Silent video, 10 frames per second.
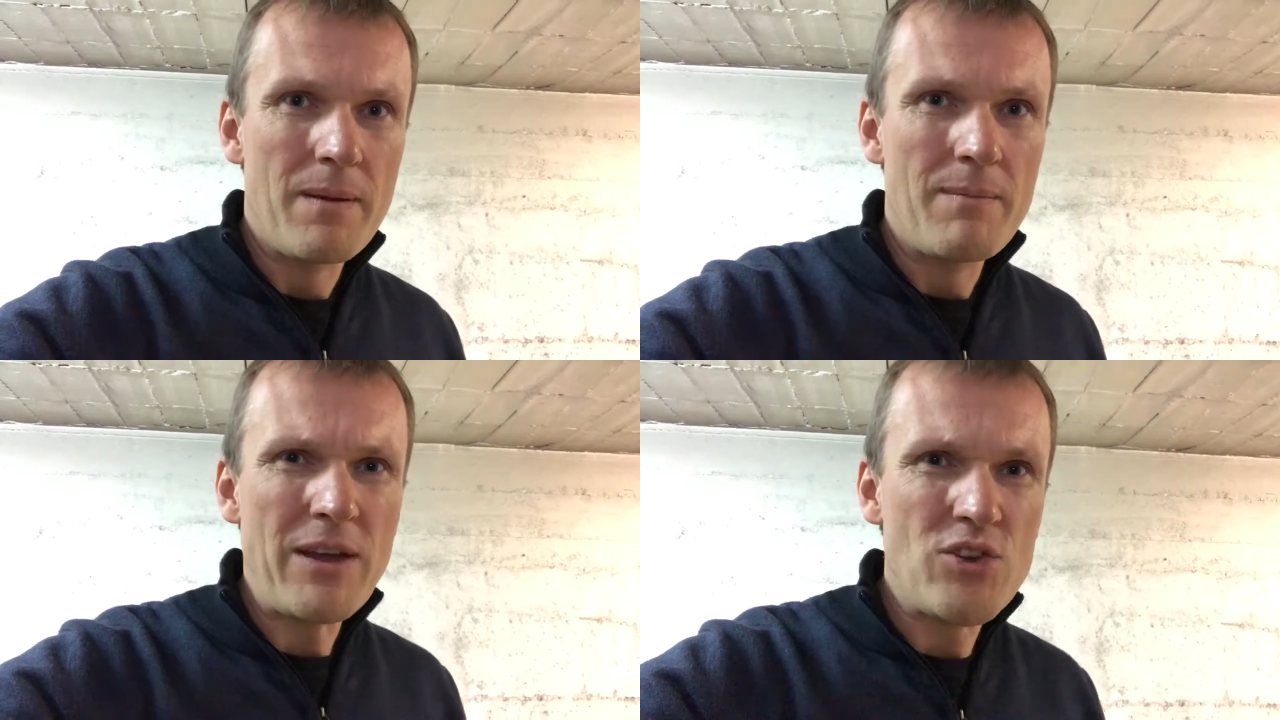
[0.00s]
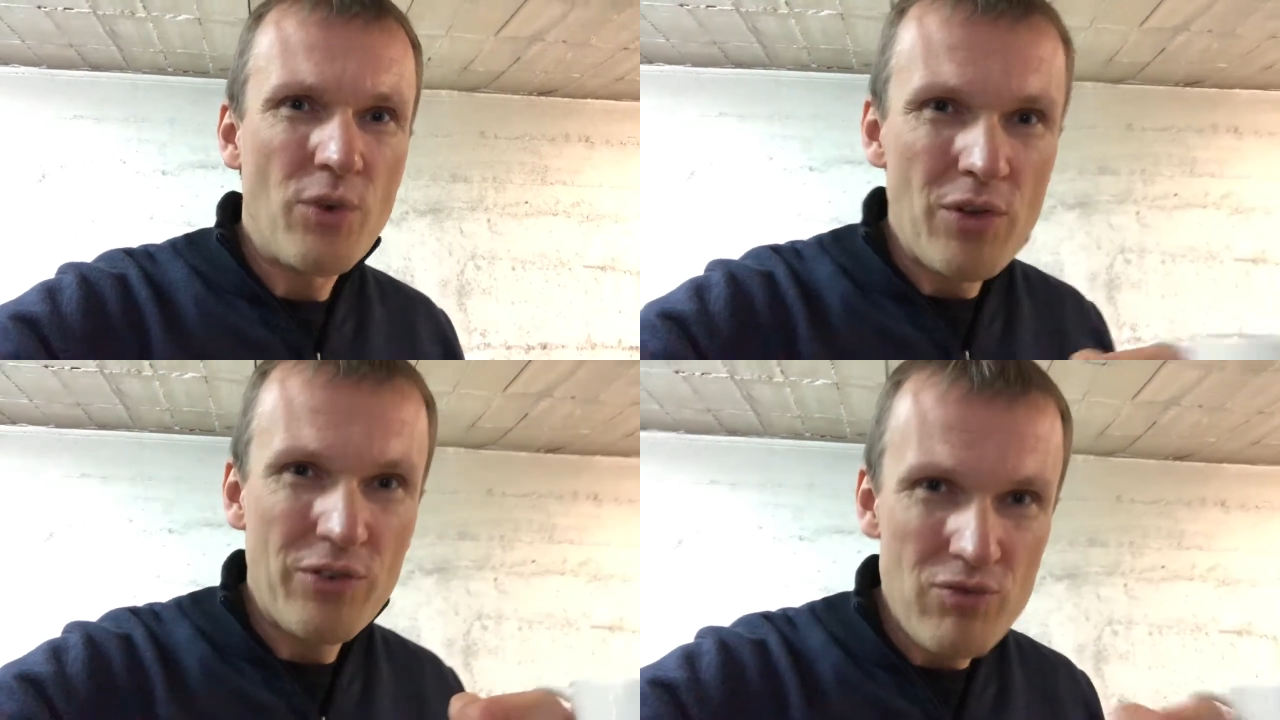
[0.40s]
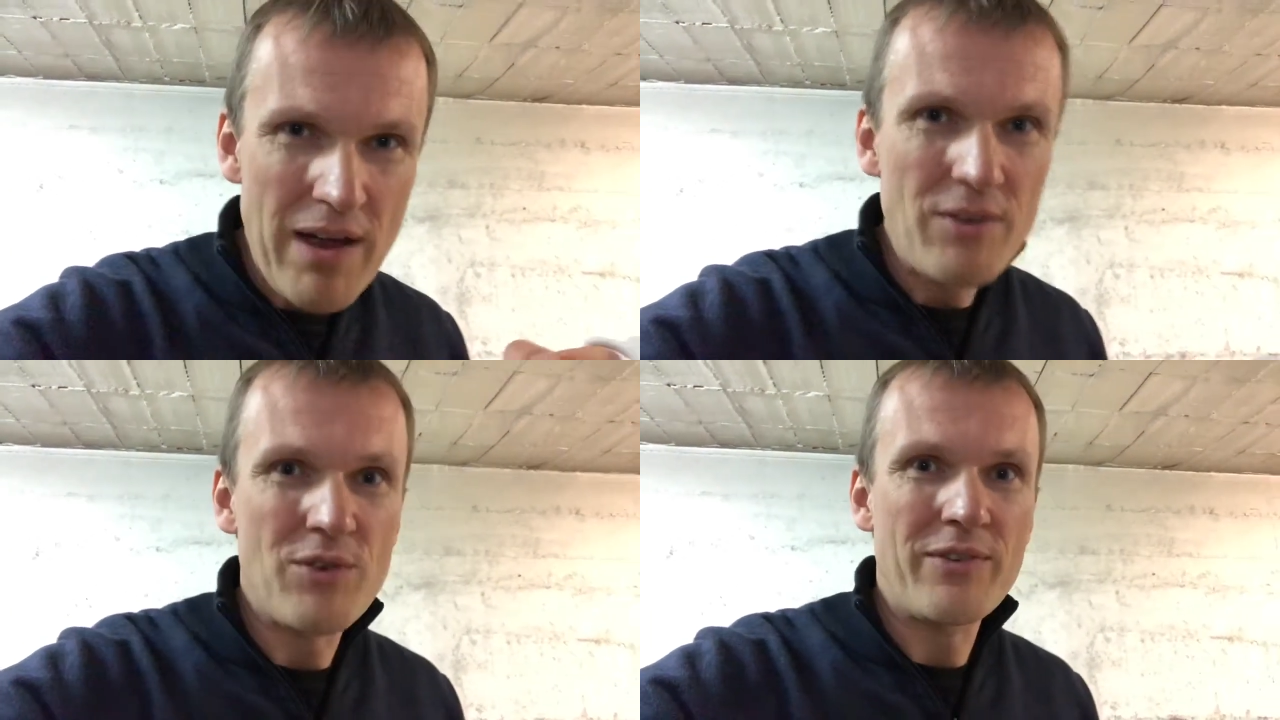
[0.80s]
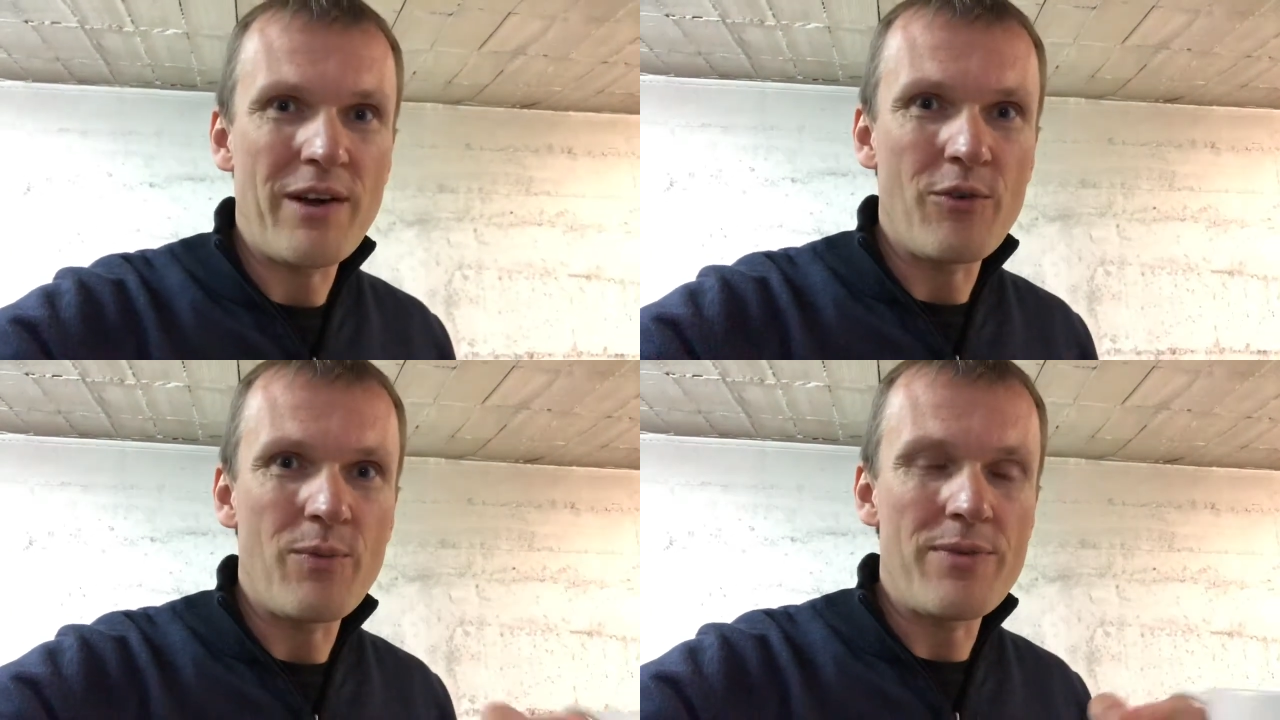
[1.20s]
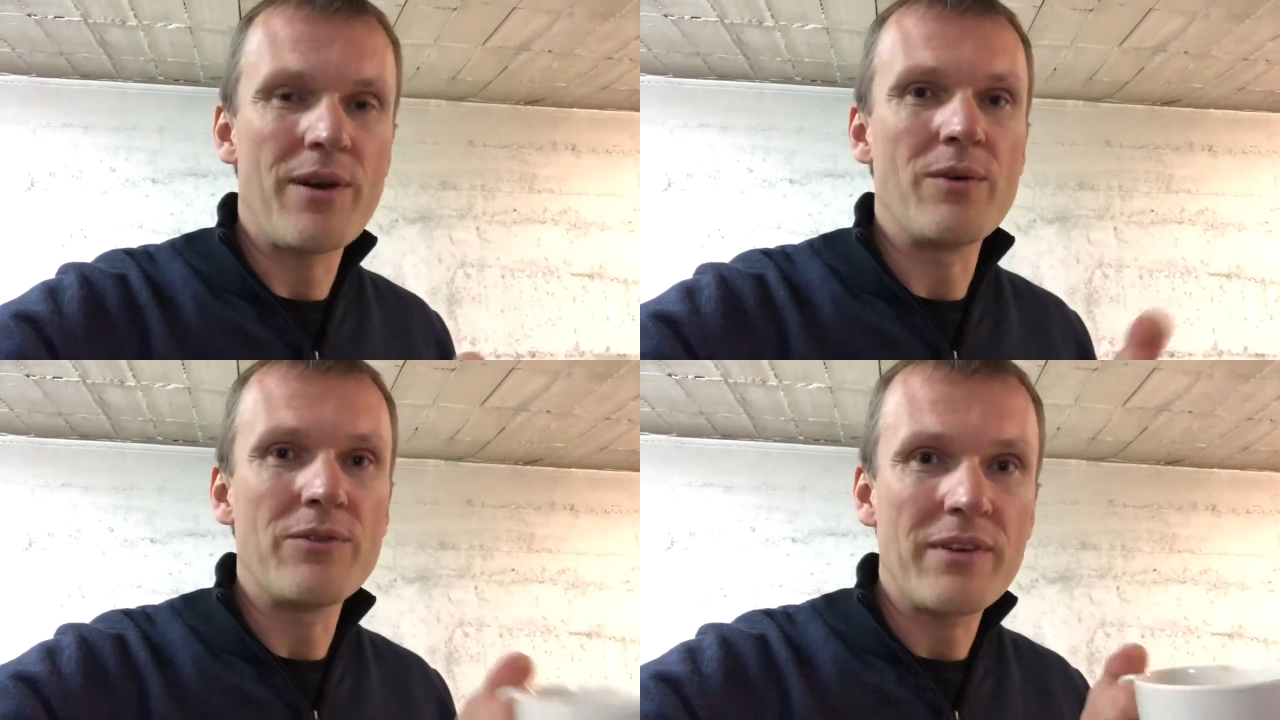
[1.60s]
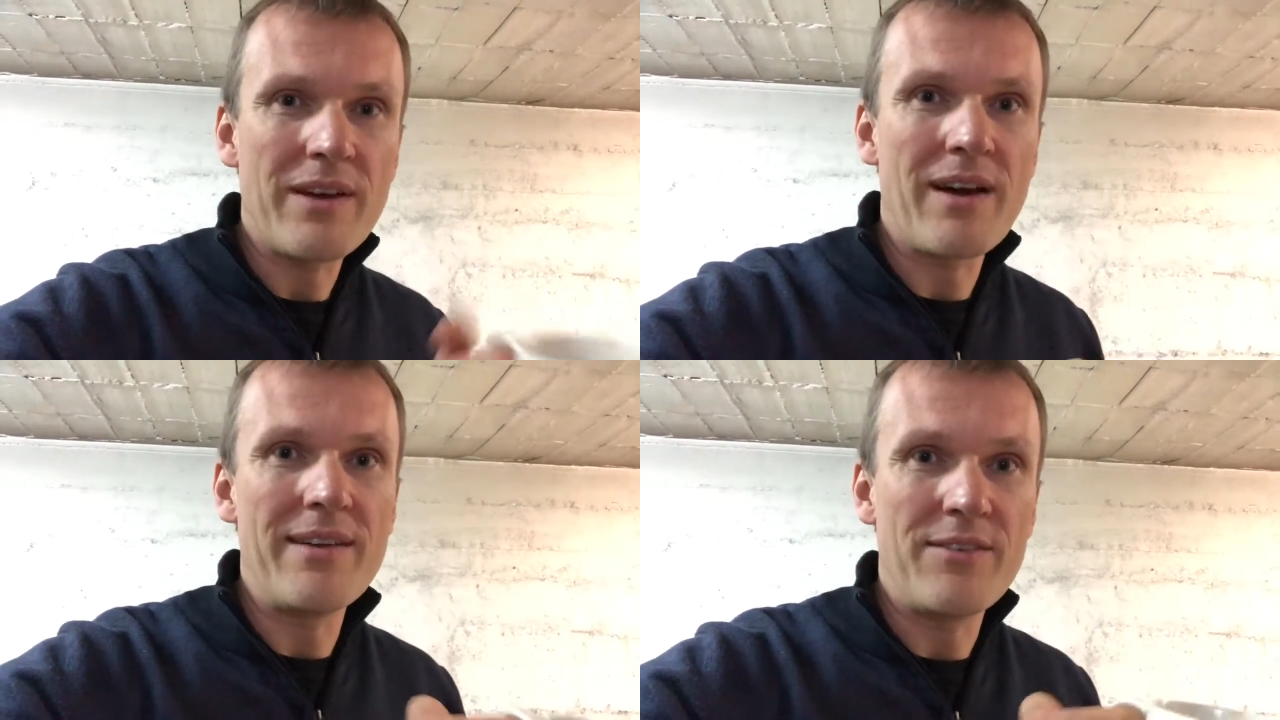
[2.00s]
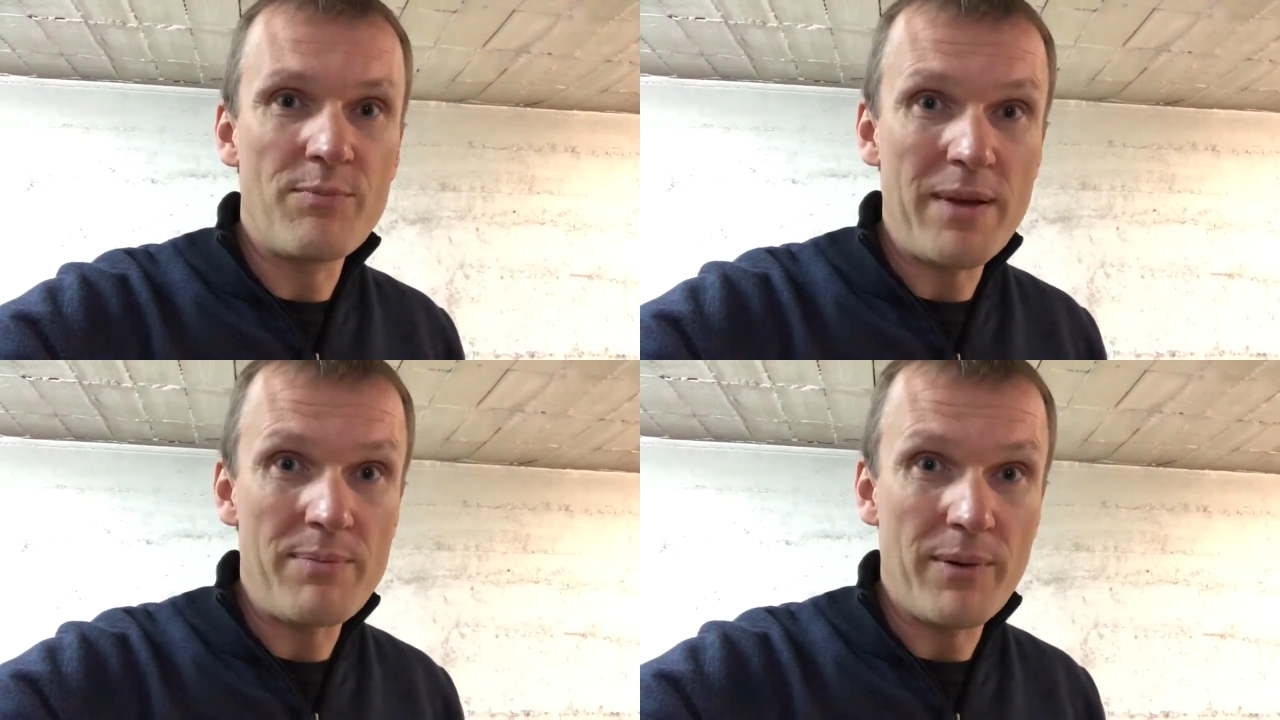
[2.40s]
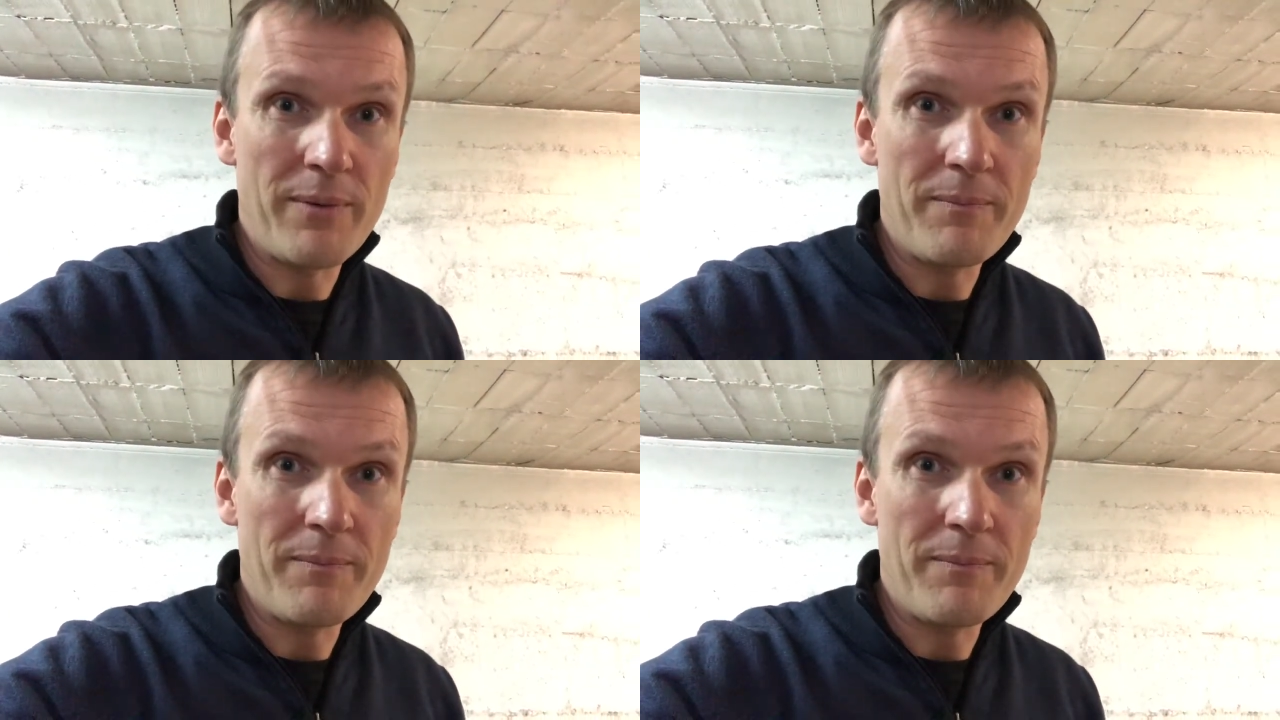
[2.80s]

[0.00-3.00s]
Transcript: Make sure you surround yourself with those kinds of people.